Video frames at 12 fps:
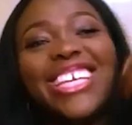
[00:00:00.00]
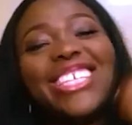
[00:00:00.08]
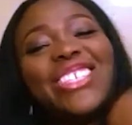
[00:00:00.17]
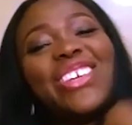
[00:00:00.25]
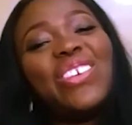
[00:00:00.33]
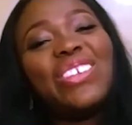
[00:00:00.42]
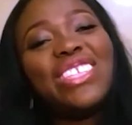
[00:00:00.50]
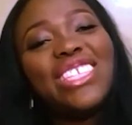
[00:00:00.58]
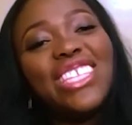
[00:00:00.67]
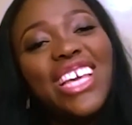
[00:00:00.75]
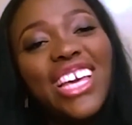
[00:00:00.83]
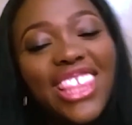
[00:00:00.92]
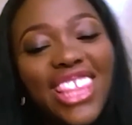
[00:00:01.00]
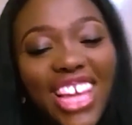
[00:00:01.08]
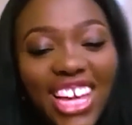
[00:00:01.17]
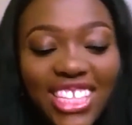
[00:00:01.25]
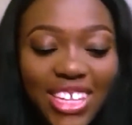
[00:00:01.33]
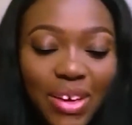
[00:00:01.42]
So I would say
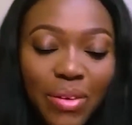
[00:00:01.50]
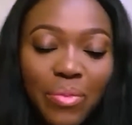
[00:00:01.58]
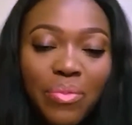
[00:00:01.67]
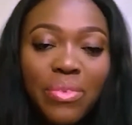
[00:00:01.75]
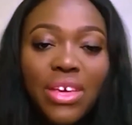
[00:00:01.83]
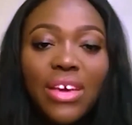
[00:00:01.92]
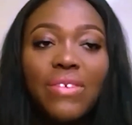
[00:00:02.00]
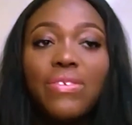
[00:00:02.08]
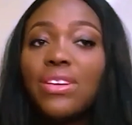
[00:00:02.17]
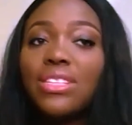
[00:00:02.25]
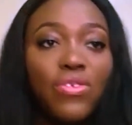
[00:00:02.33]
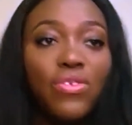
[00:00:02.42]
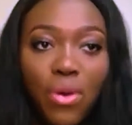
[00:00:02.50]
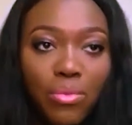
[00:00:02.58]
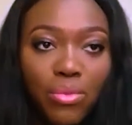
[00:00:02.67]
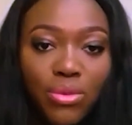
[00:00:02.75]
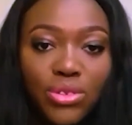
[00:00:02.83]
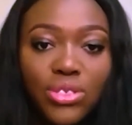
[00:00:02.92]
that first and
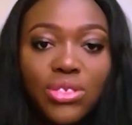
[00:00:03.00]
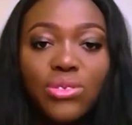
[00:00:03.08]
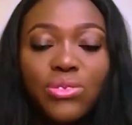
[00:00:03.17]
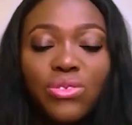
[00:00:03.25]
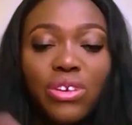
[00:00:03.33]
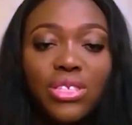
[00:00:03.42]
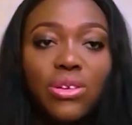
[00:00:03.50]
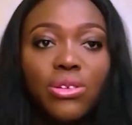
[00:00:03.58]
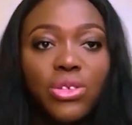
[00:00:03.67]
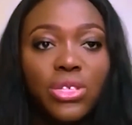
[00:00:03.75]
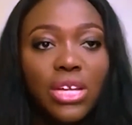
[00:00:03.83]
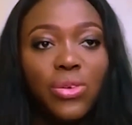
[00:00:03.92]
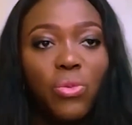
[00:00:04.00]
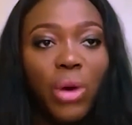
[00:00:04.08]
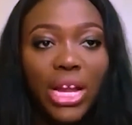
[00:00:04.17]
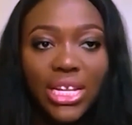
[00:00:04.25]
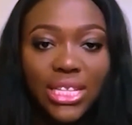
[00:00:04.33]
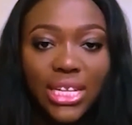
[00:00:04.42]
foremost, to create solutions that don't
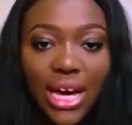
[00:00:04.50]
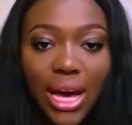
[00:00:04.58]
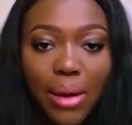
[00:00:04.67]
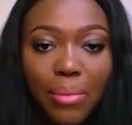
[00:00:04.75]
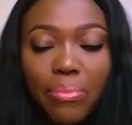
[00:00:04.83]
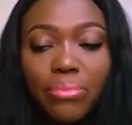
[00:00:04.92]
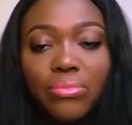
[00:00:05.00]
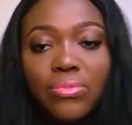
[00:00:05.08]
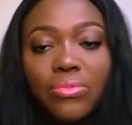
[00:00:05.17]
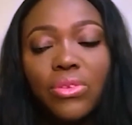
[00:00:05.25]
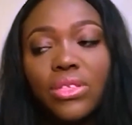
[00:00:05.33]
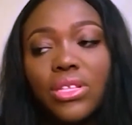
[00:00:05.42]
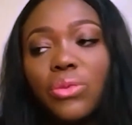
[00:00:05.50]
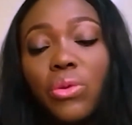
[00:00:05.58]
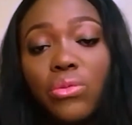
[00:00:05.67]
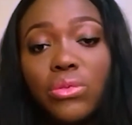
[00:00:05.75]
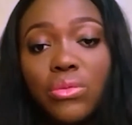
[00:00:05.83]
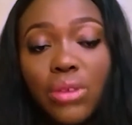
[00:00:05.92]
widen the gap, one thing
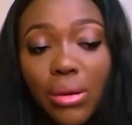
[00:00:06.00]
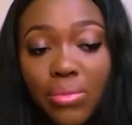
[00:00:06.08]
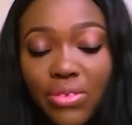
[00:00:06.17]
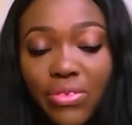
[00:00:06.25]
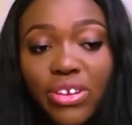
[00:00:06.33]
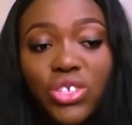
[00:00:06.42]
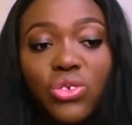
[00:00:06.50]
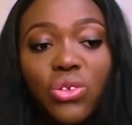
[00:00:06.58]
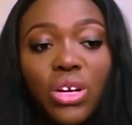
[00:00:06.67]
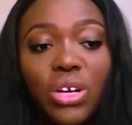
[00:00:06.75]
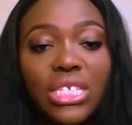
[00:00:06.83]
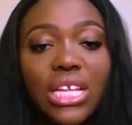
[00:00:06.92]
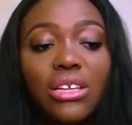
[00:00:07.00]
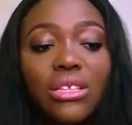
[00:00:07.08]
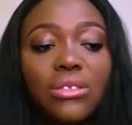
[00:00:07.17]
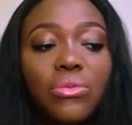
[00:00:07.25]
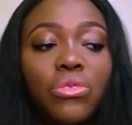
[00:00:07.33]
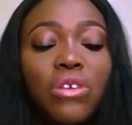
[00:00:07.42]
I believe very strongly is that
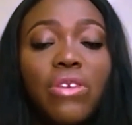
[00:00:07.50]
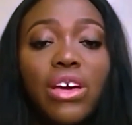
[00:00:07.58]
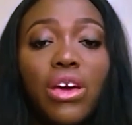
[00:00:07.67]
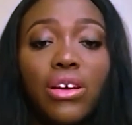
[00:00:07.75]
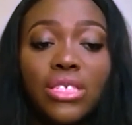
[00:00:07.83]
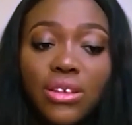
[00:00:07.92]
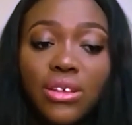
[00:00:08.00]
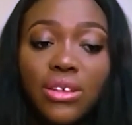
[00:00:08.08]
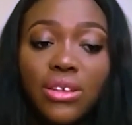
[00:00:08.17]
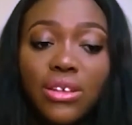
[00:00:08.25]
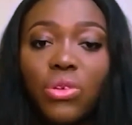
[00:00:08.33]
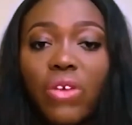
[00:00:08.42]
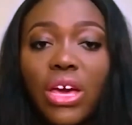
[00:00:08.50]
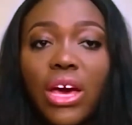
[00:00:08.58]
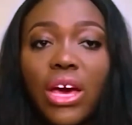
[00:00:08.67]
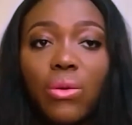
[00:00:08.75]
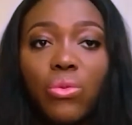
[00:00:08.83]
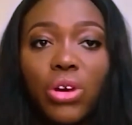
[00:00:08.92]
whoever you are serving,
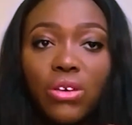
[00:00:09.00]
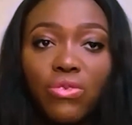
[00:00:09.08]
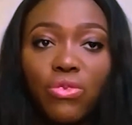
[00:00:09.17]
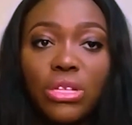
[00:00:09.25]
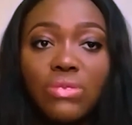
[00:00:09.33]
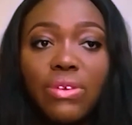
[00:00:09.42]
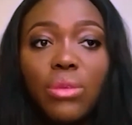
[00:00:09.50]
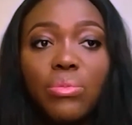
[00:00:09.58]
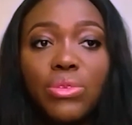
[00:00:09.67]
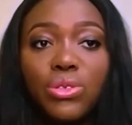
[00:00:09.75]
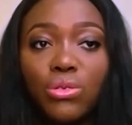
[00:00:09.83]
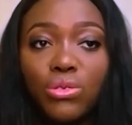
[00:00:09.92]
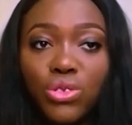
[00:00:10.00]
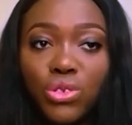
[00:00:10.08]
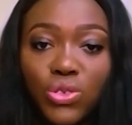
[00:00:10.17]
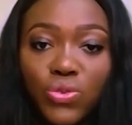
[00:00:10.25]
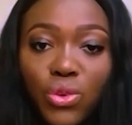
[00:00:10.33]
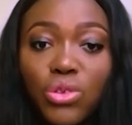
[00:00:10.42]
whoever you are working for, developing
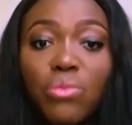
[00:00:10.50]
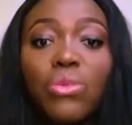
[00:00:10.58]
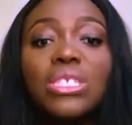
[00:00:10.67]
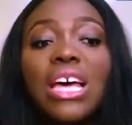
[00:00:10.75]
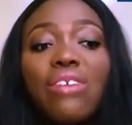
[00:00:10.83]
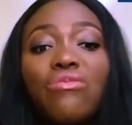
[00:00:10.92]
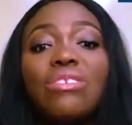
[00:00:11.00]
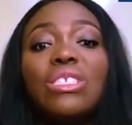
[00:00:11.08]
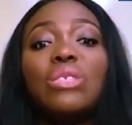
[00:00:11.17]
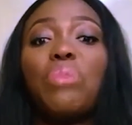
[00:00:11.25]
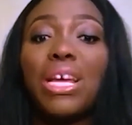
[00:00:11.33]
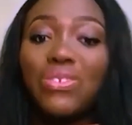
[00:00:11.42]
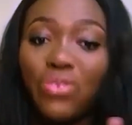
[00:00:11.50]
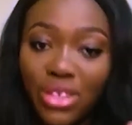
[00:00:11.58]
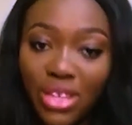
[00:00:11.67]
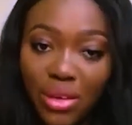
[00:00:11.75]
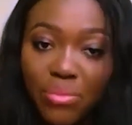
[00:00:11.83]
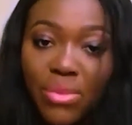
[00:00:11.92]
solutions for, you must have respect for
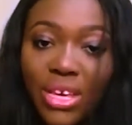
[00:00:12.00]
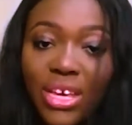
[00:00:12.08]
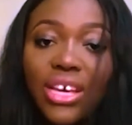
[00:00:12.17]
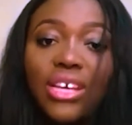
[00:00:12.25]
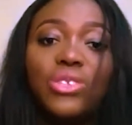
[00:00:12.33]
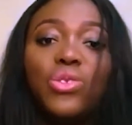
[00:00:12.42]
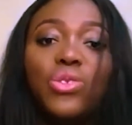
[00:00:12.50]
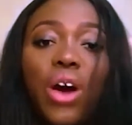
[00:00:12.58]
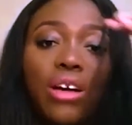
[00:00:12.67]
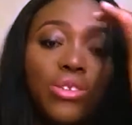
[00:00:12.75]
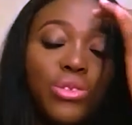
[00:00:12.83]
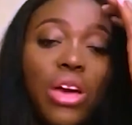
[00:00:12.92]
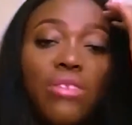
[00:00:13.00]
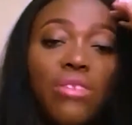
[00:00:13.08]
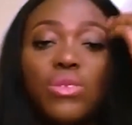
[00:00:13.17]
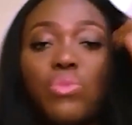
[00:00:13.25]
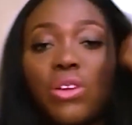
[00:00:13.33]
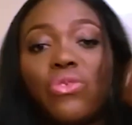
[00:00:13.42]
them. So how do you have
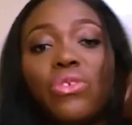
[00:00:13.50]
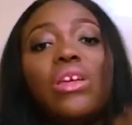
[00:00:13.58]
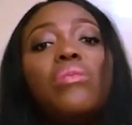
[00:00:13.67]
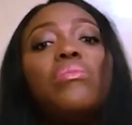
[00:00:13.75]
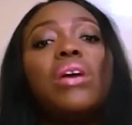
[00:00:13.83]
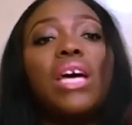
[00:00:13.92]
respect for them?